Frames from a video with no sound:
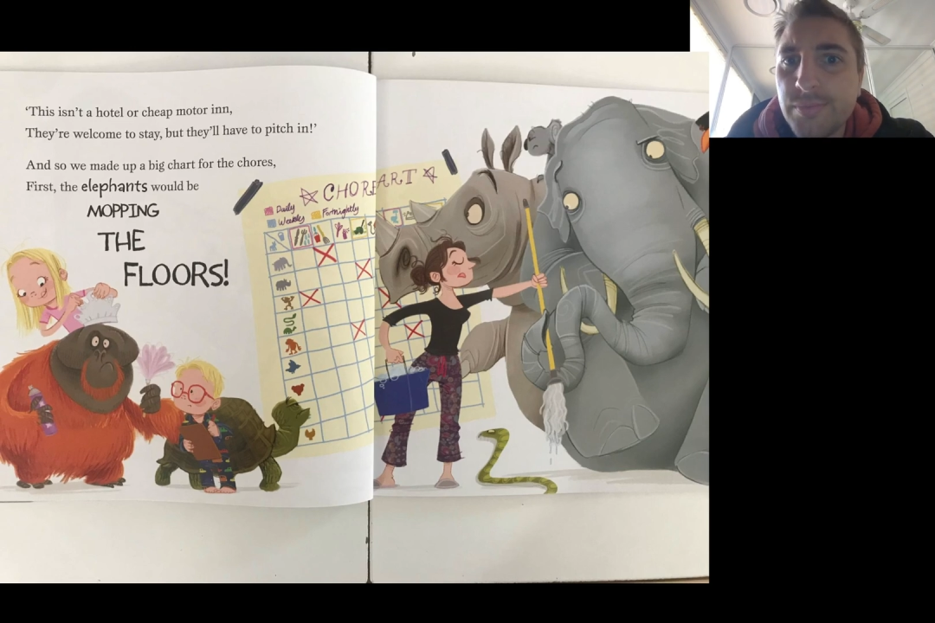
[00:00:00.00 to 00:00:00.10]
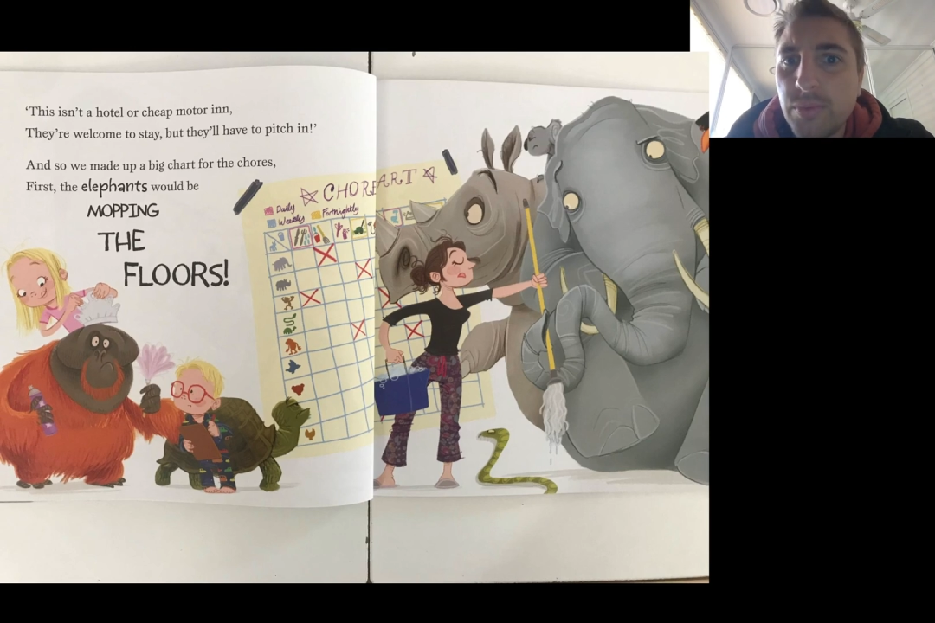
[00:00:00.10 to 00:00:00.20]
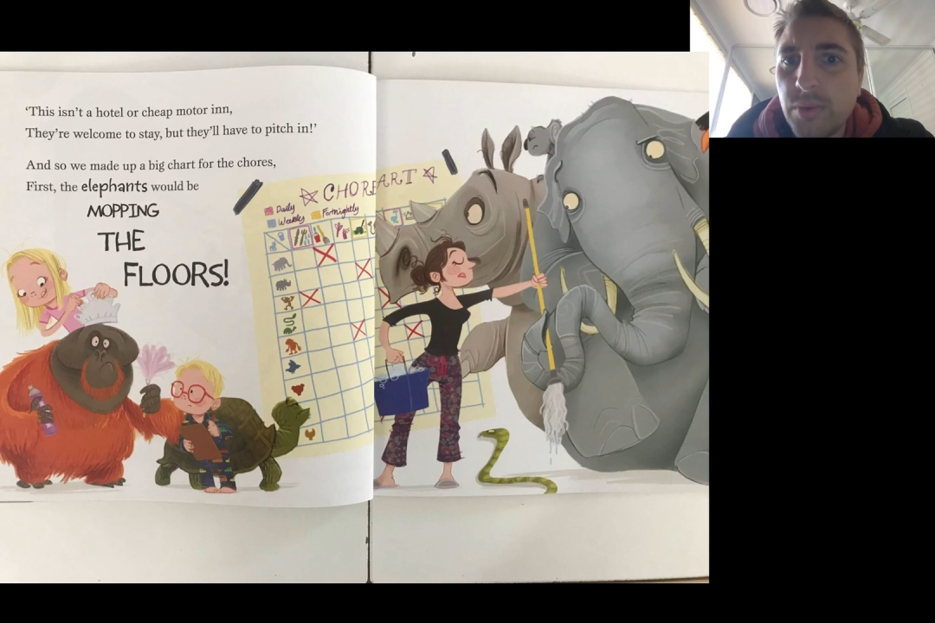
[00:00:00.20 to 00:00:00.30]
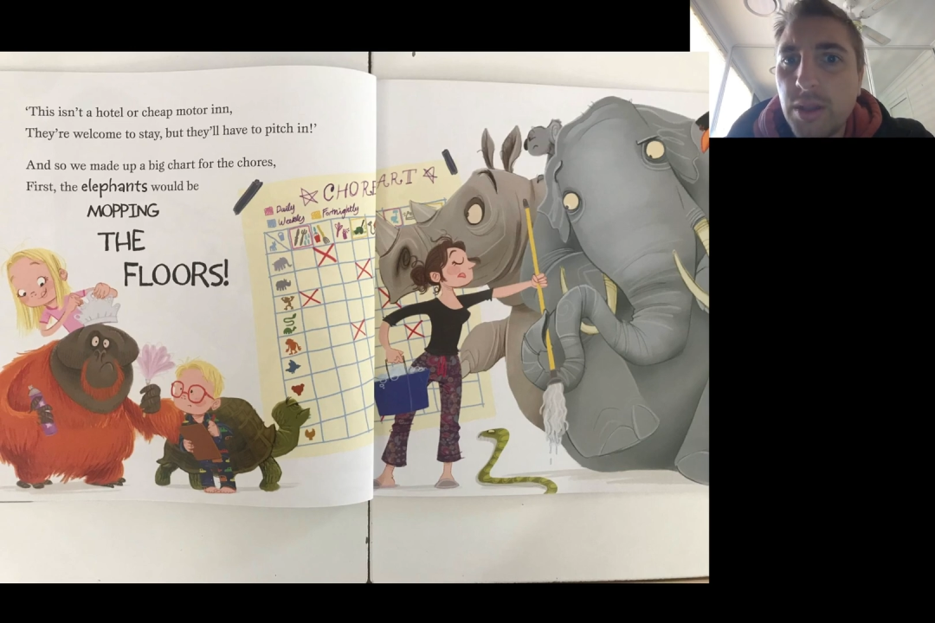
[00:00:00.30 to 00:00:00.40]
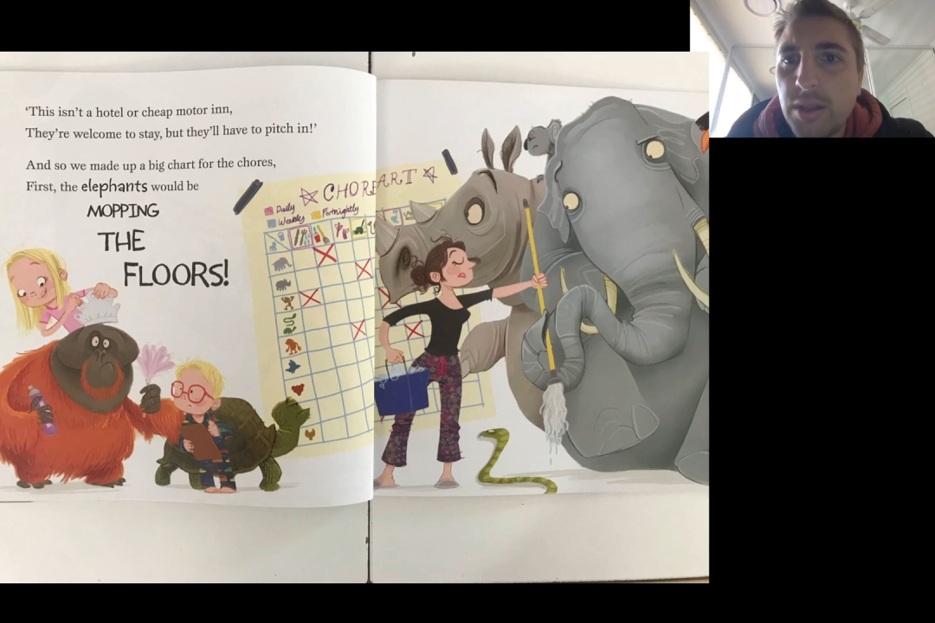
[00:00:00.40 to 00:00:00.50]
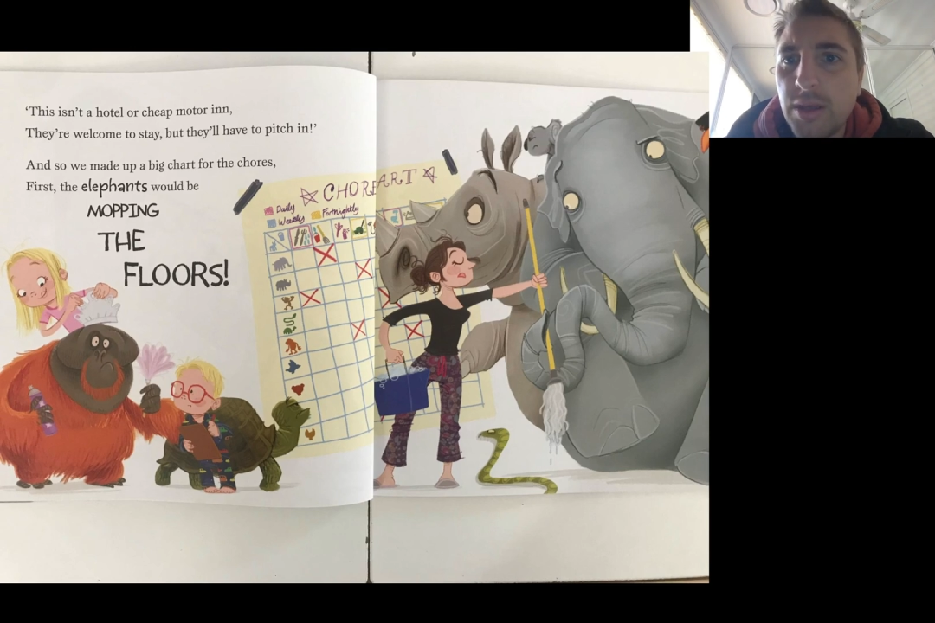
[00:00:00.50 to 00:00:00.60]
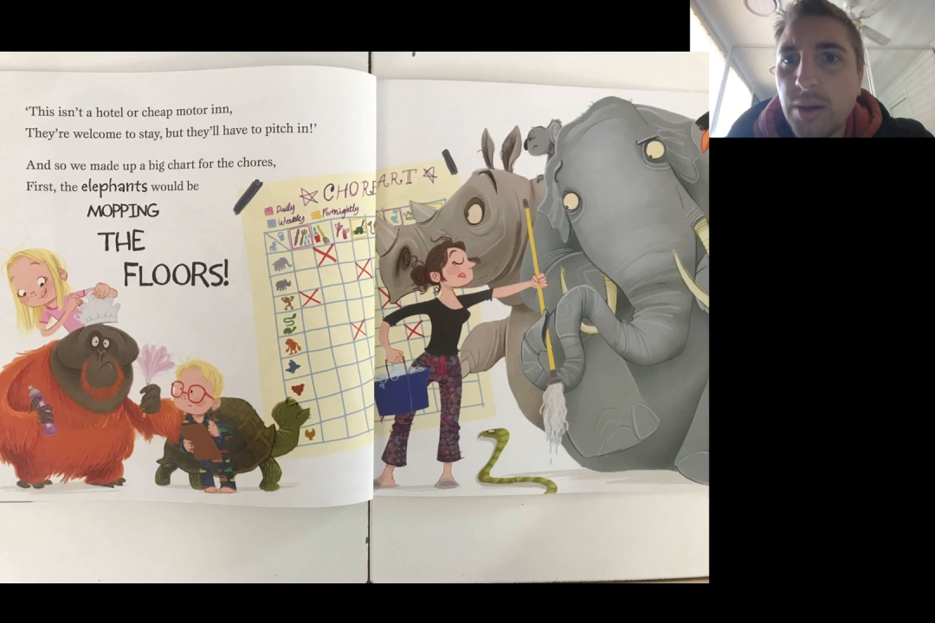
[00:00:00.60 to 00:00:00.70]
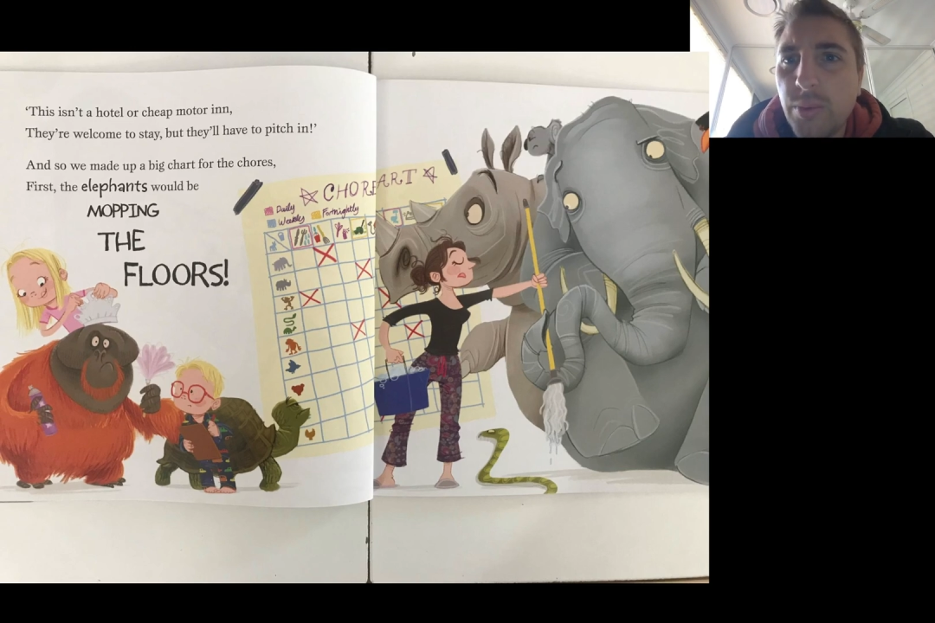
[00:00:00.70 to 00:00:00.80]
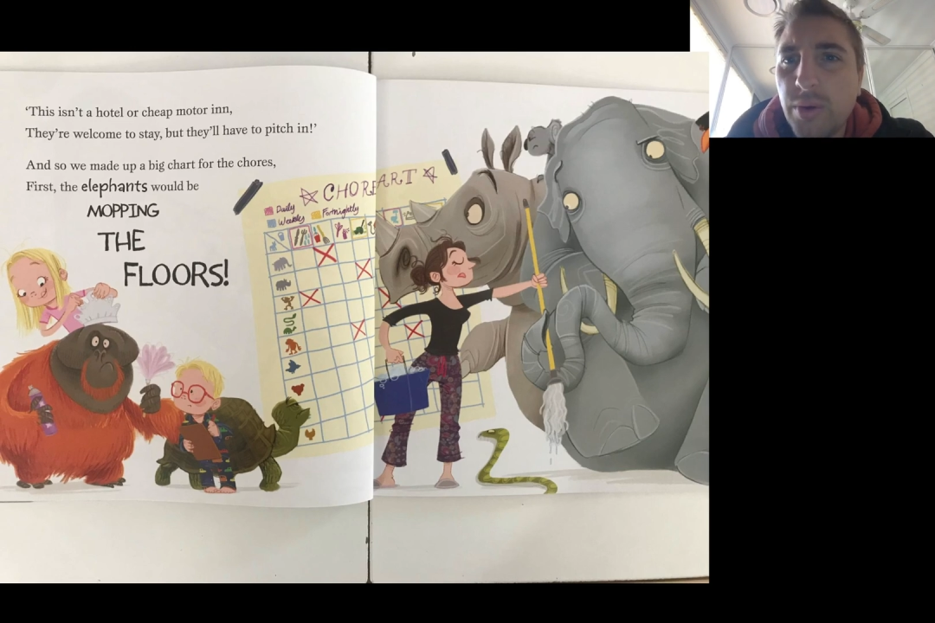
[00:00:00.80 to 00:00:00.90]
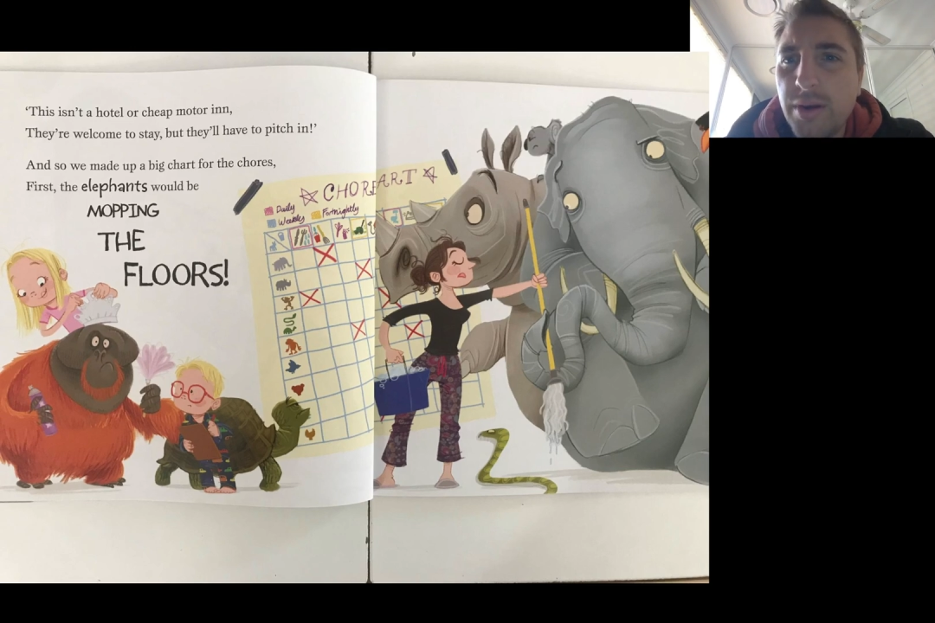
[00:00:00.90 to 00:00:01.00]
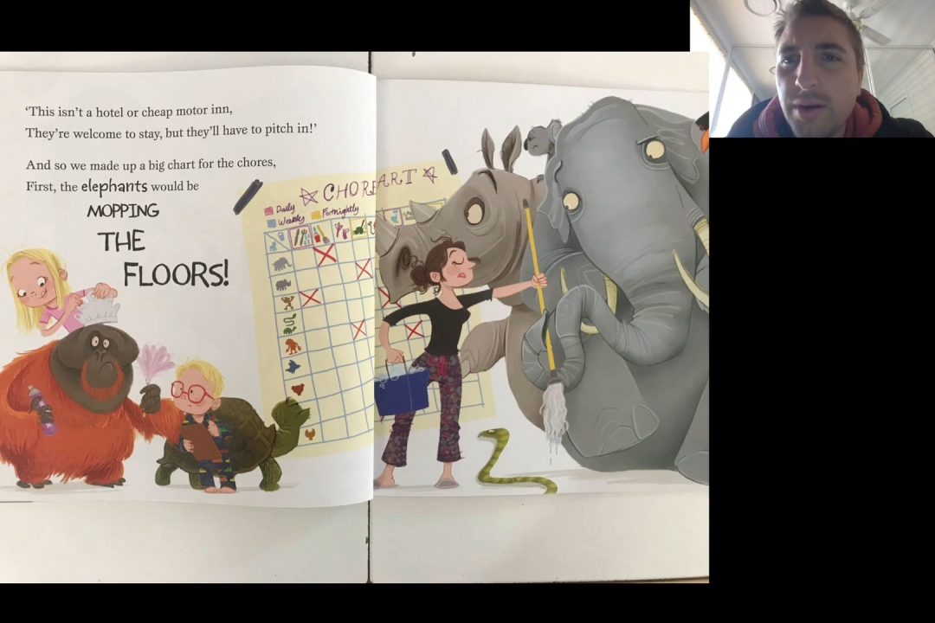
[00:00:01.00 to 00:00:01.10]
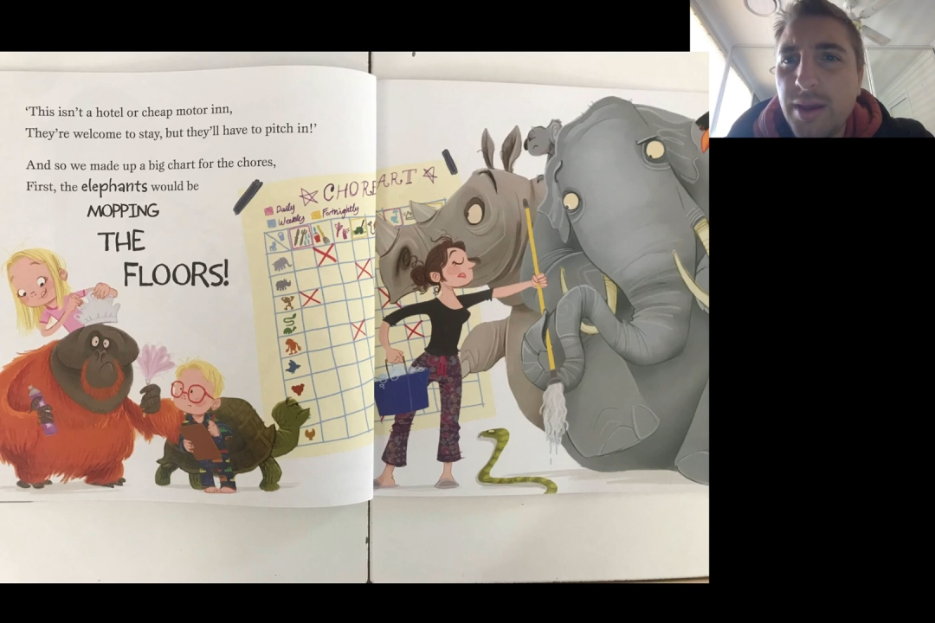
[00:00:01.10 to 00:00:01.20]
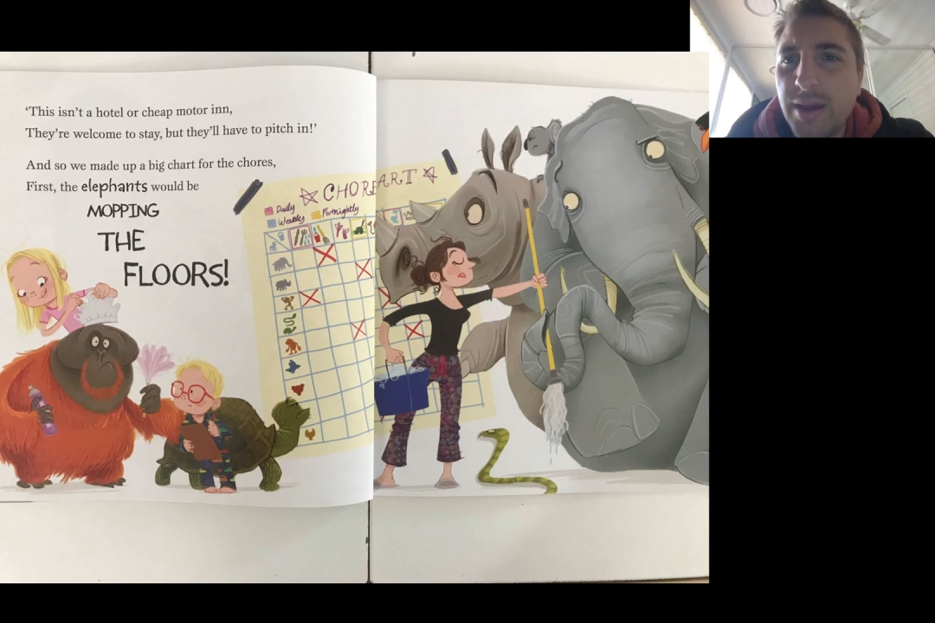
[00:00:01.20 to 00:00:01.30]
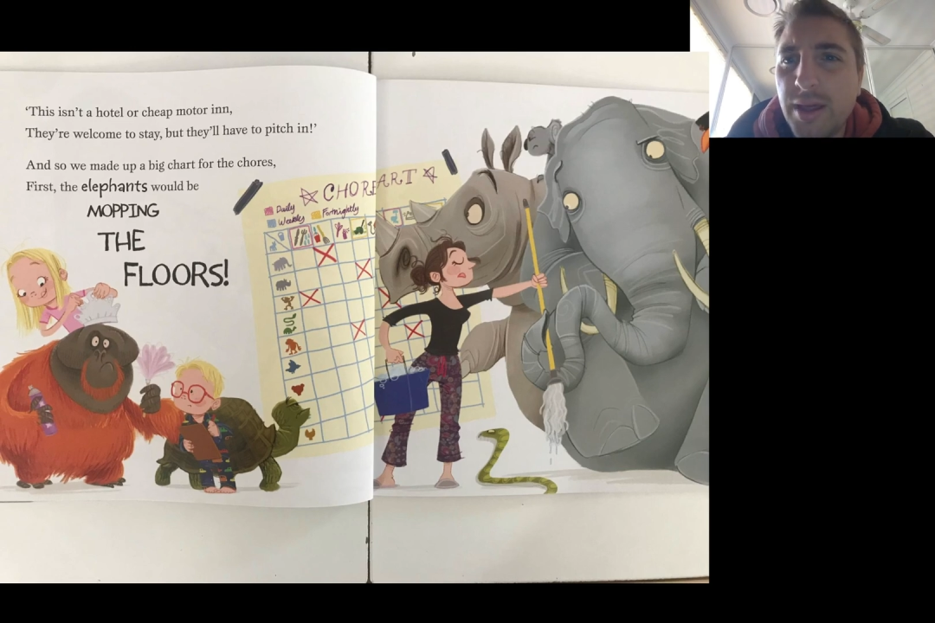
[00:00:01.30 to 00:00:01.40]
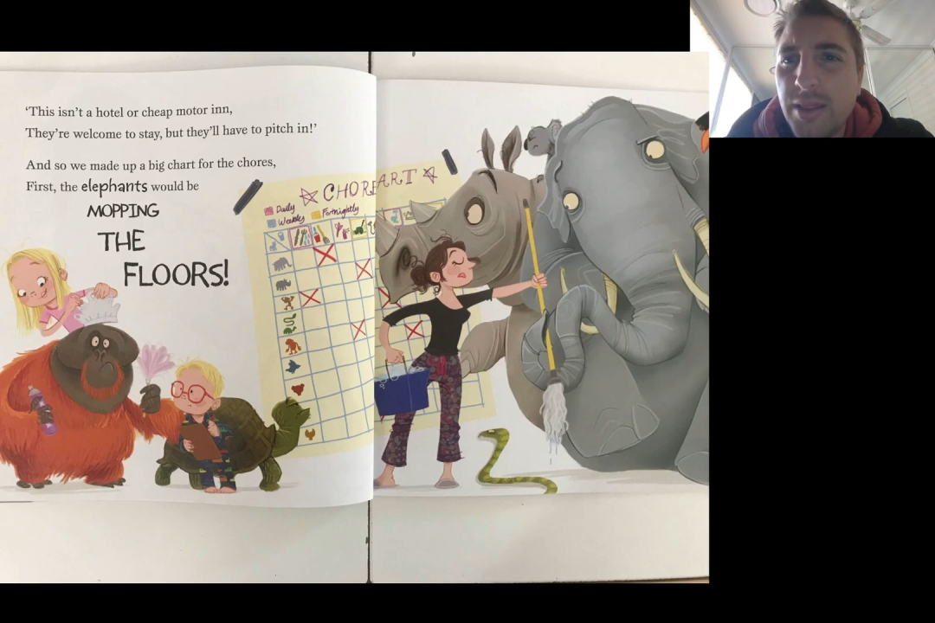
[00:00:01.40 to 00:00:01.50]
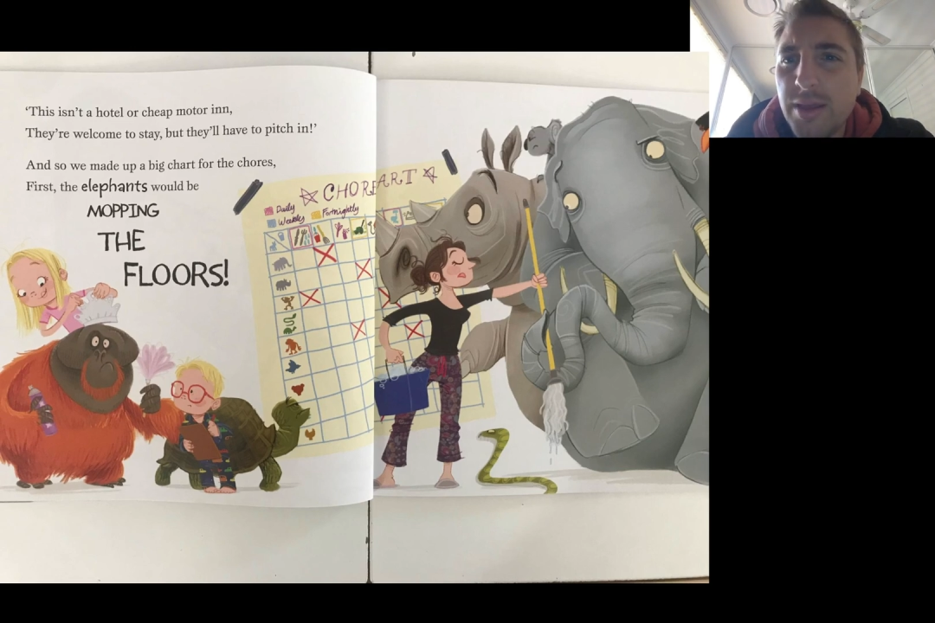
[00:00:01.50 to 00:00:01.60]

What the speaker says: Well, I wonder how